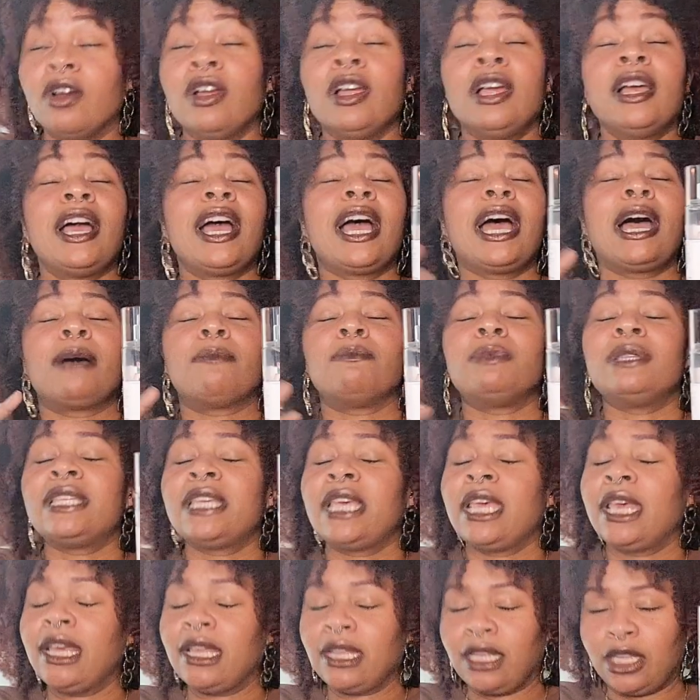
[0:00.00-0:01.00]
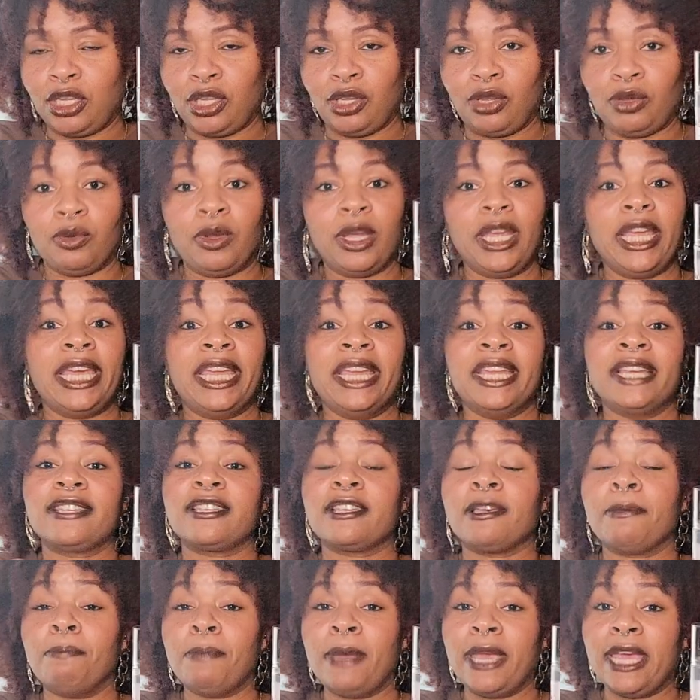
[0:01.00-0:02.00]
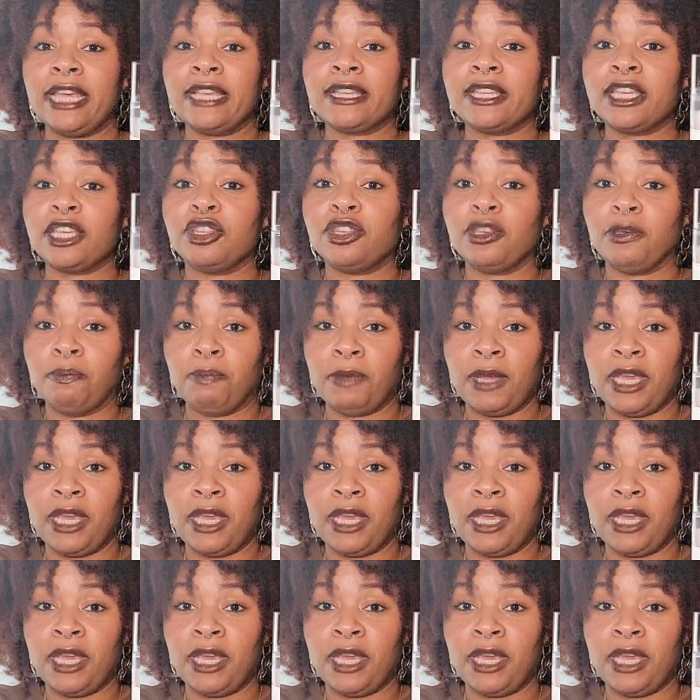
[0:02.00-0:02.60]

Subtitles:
I'm telling you, it is amazing to me.